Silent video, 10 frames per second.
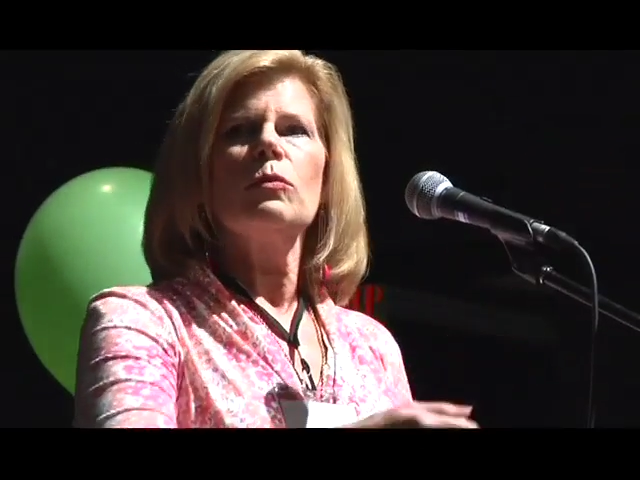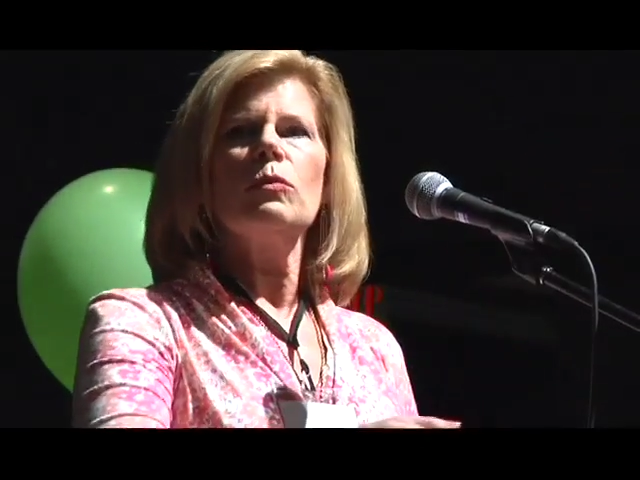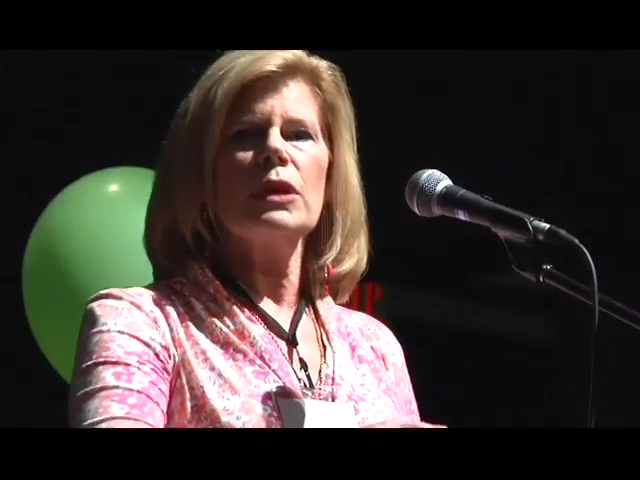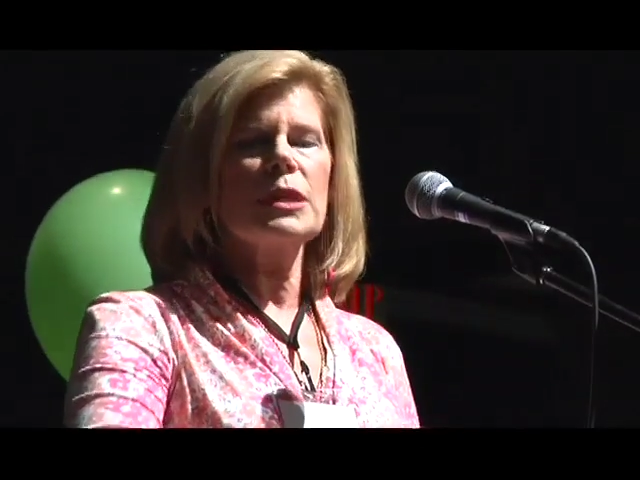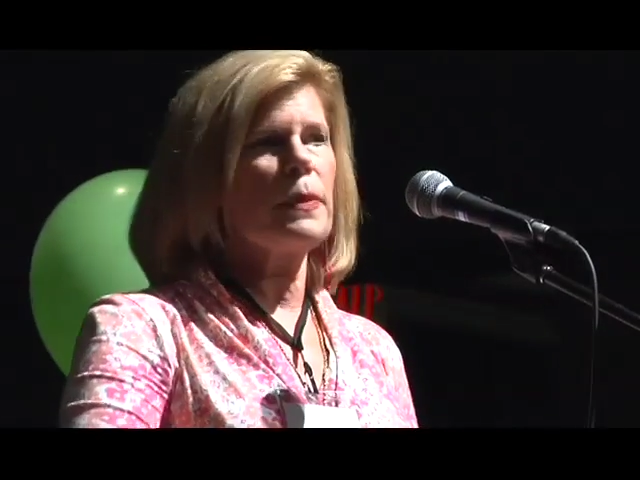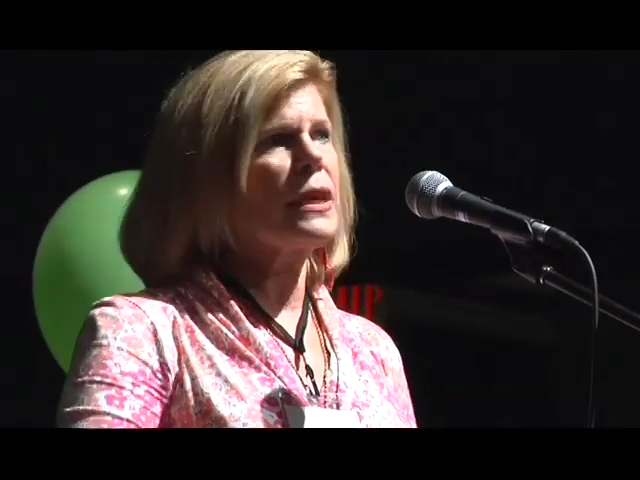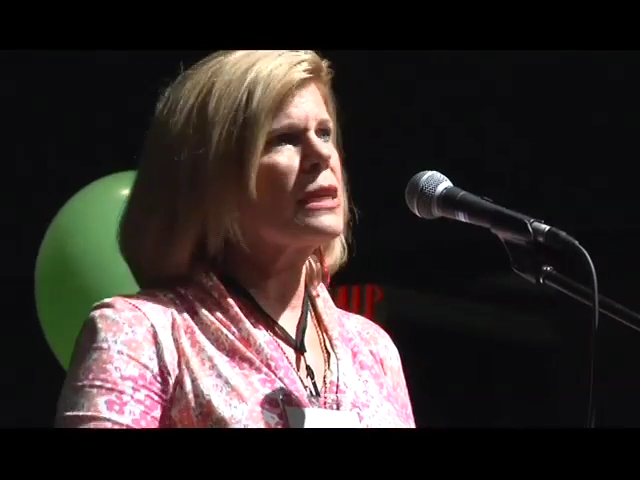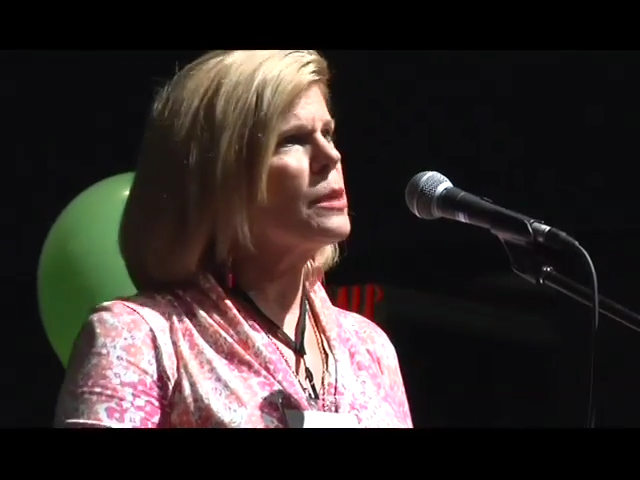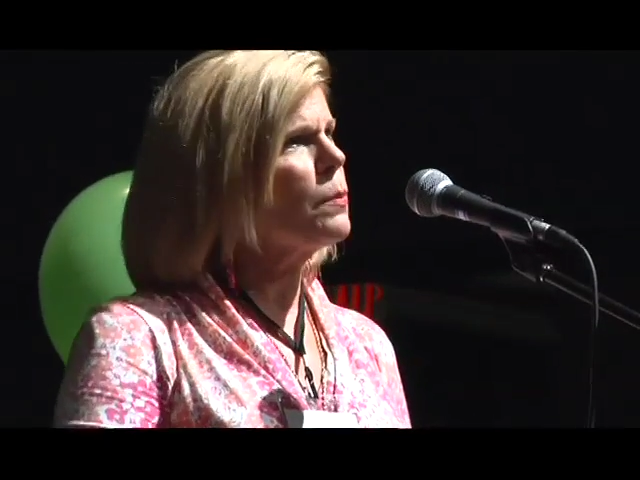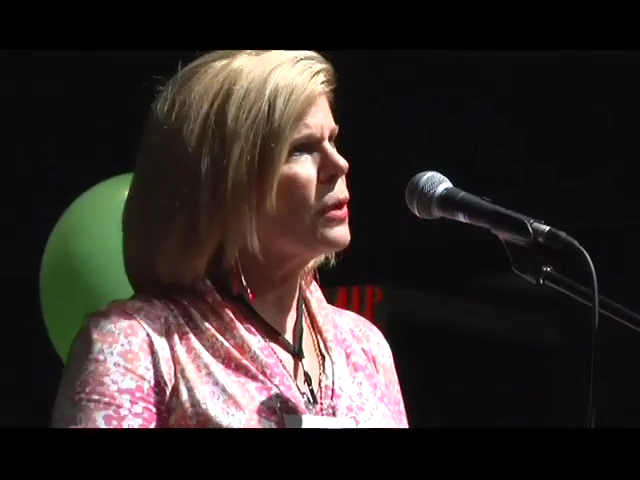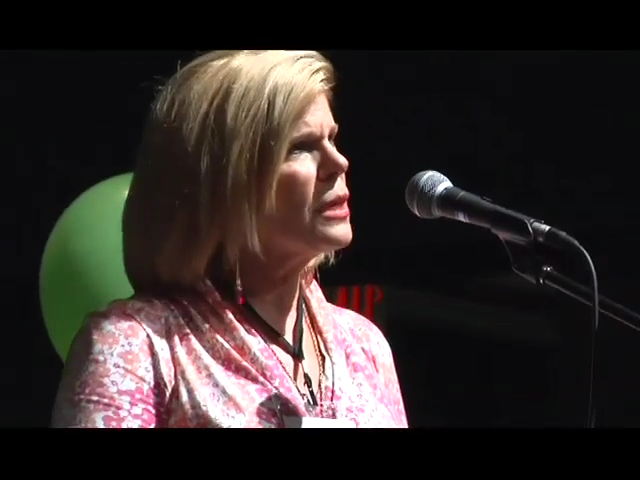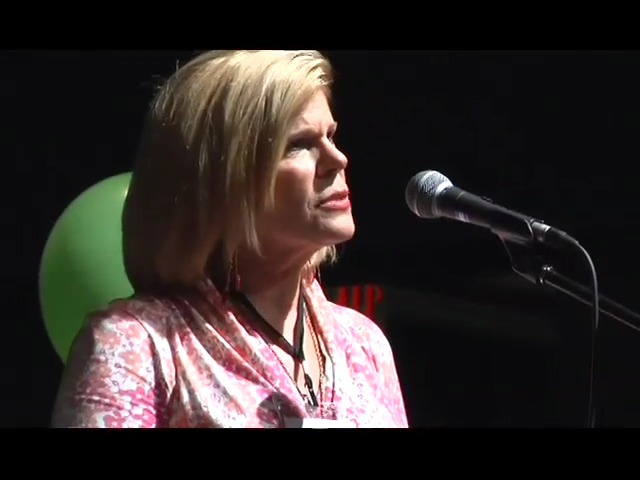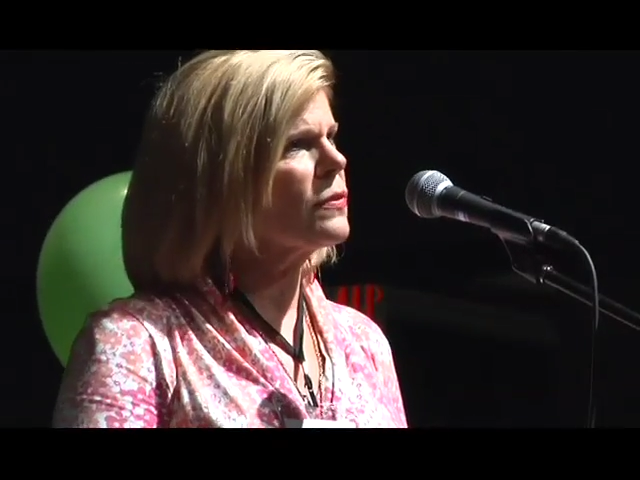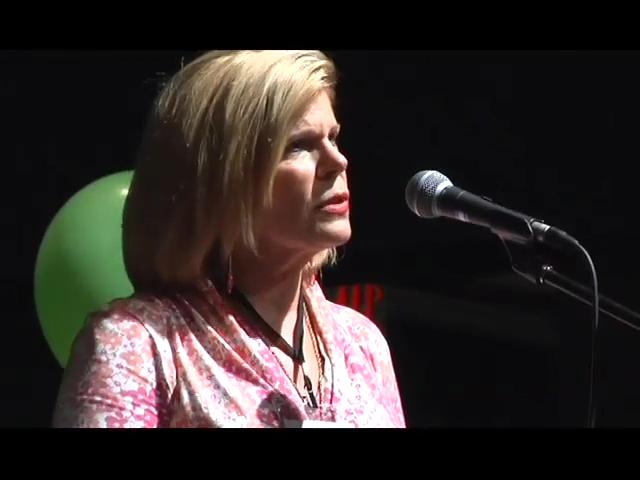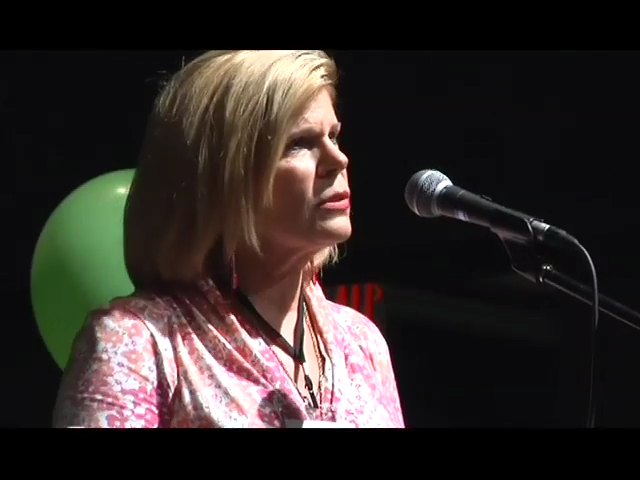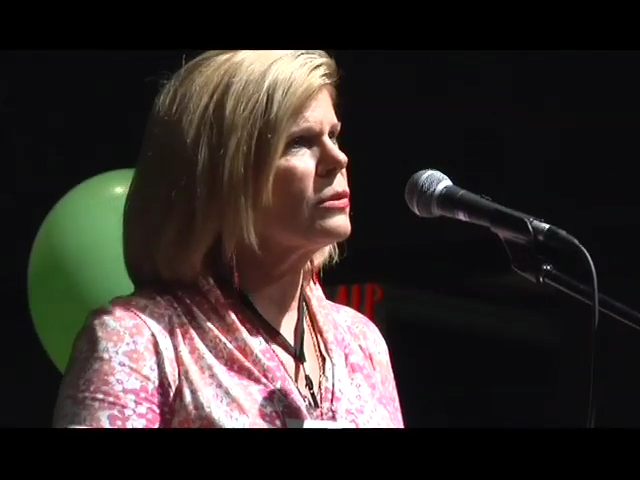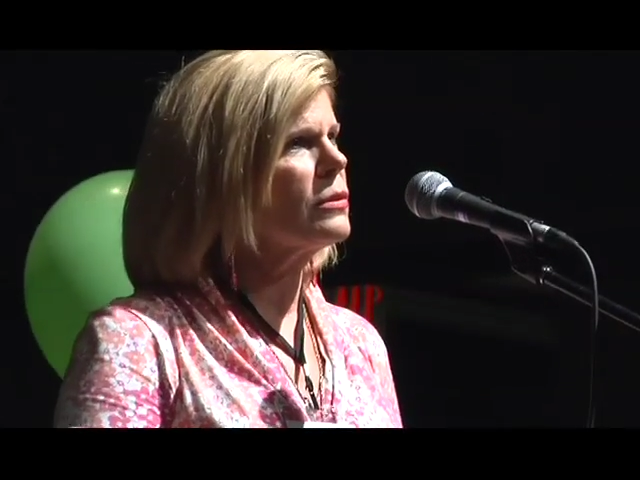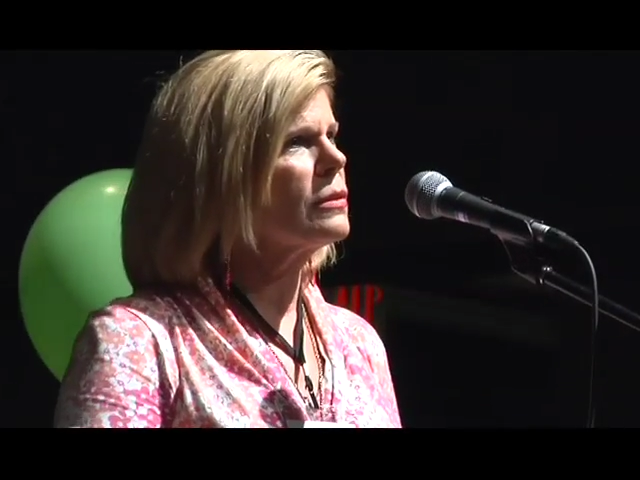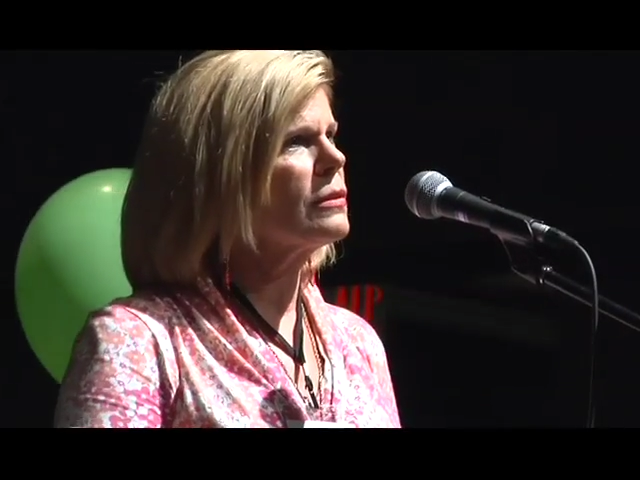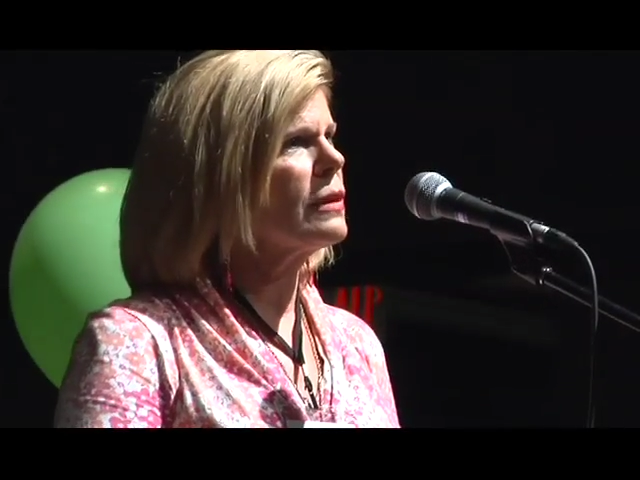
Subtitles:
"Well, it's because he prays for you